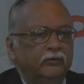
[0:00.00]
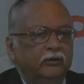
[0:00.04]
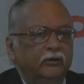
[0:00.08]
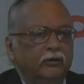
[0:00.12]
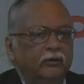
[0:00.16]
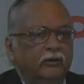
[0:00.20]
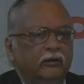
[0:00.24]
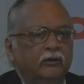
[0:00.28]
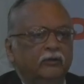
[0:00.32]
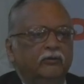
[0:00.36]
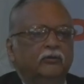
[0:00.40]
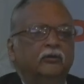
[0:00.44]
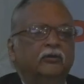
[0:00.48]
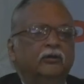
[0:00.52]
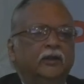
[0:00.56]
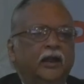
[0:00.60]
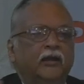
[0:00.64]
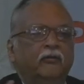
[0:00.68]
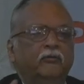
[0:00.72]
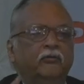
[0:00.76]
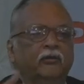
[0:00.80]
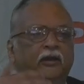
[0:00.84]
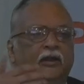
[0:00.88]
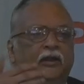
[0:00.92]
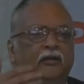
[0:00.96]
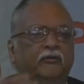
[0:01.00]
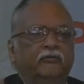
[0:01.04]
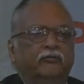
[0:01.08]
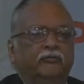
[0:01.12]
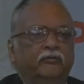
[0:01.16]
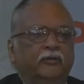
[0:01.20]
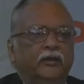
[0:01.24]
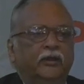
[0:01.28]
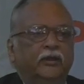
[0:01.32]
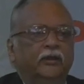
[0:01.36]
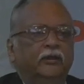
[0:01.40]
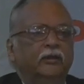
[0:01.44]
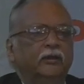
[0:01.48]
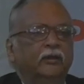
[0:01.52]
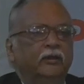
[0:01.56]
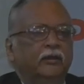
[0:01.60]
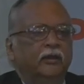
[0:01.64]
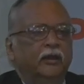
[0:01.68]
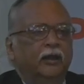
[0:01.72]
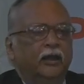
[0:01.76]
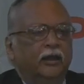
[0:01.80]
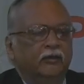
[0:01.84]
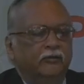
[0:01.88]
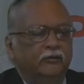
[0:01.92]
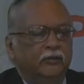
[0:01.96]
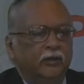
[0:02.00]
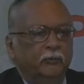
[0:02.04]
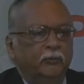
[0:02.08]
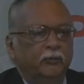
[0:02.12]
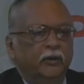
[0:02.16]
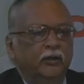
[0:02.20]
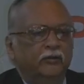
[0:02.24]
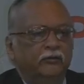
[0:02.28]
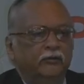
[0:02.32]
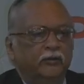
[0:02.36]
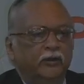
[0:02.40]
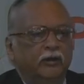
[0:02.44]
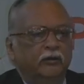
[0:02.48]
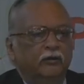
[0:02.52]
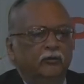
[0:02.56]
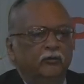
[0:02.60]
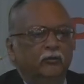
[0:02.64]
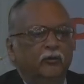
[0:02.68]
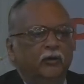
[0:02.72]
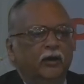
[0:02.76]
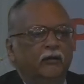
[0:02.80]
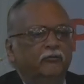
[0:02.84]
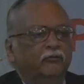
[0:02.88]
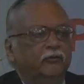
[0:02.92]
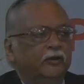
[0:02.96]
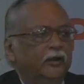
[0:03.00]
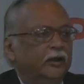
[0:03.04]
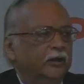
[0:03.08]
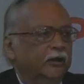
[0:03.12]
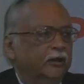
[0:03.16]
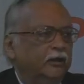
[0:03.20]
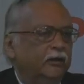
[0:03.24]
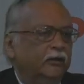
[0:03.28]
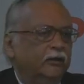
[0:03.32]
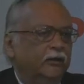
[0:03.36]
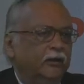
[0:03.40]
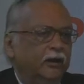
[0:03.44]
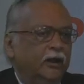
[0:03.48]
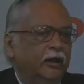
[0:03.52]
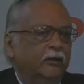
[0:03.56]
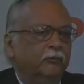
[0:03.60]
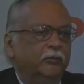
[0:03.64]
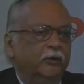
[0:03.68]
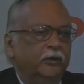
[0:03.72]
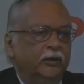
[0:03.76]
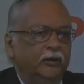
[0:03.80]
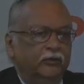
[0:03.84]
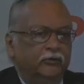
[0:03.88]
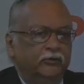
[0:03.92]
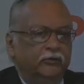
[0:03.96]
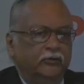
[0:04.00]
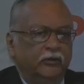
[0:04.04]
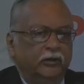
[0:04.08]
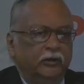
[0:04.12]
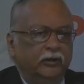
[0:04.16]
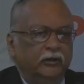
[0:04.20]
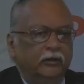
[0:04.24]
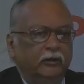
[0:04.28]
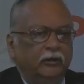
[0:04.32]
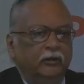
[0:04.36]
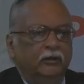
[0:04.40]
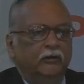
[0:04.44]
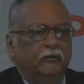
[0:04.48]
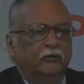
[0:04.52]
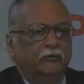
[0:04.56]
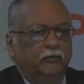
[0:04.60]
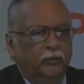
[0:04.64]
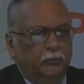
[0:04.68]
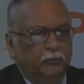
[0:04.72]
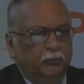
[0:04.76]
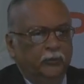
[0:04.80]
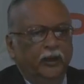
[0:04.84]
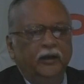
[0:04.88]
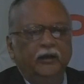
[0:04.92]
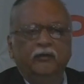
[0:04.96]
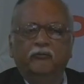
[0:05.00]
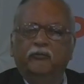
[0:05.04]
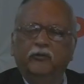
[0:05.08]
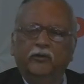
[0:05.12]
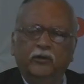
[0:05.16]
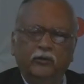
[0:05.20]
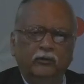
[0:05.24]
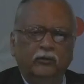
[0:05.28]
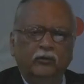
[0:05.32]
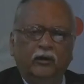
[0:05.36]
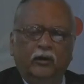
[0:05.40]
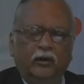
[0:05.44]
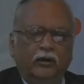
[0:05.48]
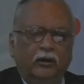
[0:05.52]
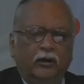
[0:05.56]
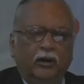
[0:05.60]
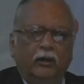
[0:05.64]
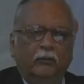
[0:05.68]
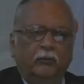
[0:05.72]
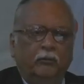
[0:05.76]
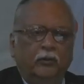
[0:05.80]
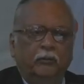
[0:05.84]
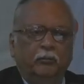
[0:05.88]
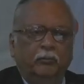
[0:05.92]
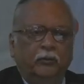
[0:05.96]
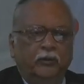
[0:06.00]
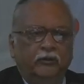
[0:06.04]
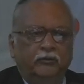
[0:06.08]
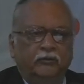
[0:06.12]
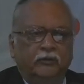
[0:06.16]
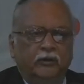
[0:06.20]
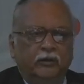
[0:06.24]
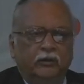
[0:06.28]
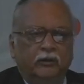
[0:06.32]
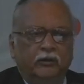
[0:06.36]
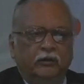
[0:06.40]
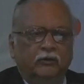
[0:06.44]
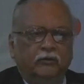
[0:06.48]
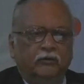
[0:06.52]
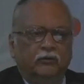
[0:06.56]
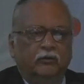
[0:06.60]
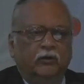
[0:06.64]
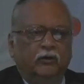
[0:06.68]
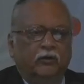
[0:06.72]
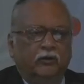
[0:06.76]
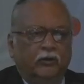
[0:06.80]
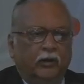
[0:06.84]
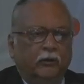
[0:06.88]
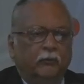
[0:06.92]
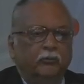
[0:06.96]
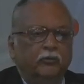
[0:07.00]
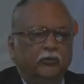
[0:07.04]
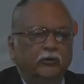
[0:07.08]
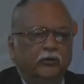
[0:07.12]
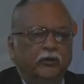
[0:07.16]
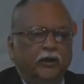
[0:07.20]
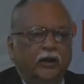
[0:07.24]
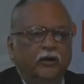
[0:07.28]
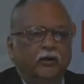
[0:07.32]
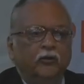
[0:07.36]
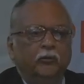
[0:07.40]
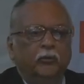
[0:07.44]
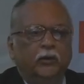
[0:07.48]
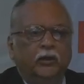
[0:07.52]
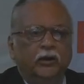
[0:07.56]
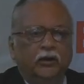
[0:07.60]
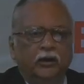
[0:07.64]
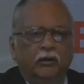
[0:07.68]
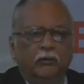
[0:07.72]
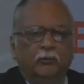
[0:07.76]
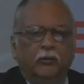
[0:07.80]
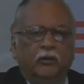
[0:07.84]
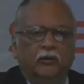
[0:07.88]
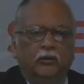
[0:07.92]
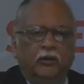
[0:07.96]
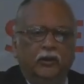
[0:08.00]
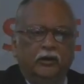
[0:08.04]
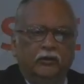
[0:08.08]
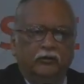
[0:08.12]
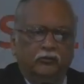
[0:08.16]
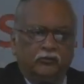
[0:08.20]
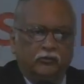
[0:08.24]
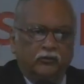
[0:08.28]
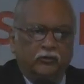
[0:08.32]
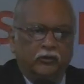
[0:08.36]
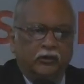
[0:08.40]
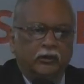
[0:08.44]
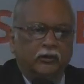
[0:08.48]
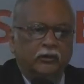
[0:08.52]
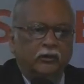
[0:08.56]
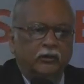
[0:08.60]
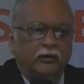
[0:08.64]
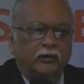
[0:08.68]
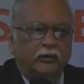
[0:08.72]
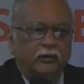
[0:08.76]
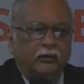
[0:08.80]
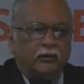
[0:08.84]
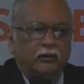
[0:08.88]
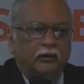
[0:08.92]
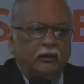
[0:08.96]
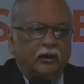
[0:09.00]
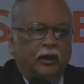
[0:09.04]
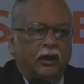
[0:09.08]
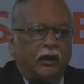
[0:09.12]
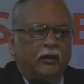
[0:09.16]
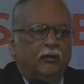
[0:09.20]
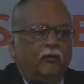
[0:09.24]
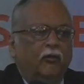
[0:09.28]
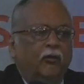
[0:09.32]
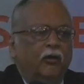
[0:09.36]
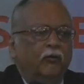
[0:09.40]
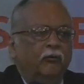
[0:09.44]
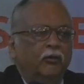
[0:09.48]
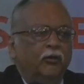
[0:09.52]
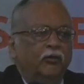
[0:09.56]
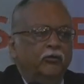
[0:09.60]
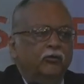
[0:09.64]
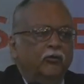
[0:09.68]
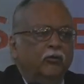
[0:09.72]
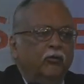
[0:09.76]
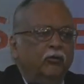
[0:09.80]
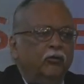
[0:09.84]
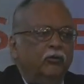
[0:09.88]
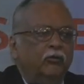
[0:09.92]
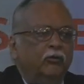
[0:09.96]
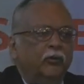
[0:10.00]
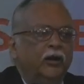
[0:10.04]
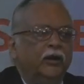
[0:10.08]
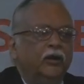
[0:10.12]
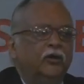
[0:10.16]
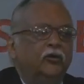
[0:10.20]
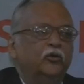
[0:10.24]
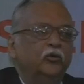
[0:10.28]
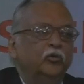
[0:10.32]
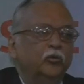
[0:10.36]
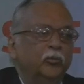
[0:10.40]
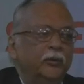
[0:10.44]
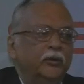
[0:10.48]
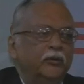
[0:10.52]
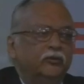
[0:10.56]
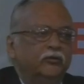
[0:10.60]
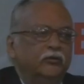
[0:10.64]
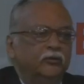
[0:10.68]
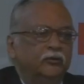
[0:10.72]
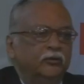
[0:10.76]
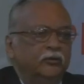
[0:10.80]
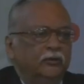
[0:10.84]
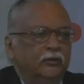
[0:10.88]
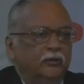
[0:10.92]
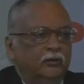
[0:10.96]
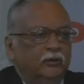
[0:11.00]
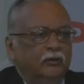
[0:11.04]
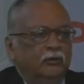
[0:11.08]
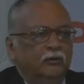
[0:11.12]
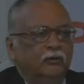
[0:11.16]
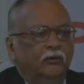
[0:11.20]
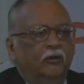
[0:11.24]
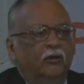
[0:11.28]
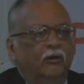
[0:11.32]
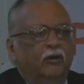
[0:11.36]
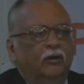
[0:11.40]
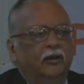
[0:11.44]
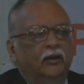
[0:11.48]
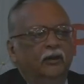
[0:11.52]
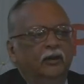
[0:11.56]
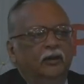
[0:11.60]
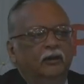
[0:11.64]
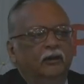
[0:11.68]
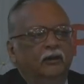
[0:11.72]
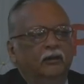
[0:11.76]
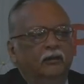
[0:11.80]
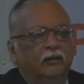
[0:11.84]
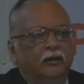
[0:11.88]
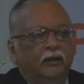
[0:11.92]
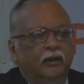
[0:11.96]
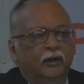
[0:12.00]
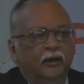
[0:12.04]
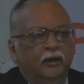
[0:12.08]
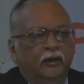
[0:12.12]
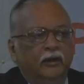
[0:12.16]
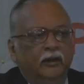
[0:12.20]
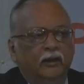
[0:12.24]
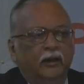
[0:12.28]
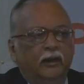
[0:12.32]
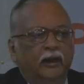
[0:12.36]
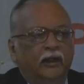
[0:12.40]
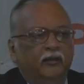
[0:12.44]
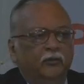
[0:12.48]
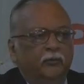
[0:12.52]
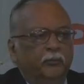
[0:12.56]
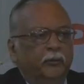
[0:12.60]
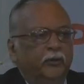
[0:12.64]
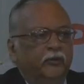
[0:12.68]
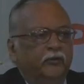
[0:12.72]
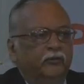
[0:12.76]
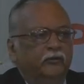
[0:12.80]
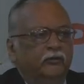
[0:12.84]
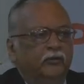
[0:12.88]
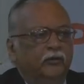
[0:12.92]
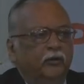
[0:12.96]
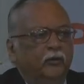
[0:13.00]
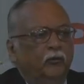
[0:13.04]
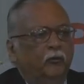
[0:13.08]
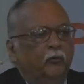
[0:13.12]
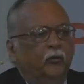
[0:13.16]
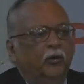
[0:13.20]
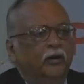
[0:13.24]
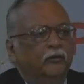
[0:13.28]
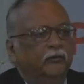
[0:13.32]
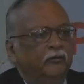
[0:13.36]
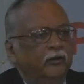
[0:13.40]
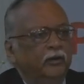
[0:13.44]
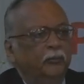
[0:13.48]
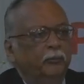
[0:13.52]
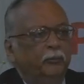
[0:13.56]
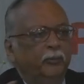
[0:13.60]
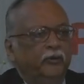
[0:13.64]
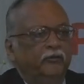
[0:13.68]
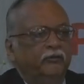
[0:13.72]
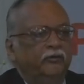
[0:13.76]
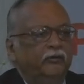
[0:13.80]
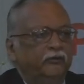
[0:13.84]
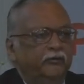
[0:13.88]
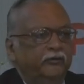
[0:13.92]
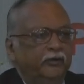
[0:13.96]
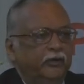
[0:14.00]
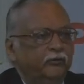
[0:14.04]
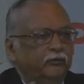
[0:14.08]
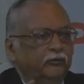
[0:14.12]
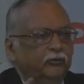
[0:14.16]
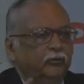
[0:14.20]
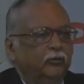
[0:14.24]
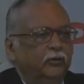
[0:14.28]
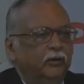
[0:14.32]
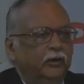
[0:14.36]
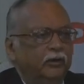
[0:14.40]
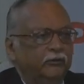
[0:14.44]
So that will give the examiners that you have taken a reliable history of that. If it is not reliable, we say it's not. So that is one thing about the history. And always don't dwell too much on the theoretical aspects. Whatever the patient says, you can.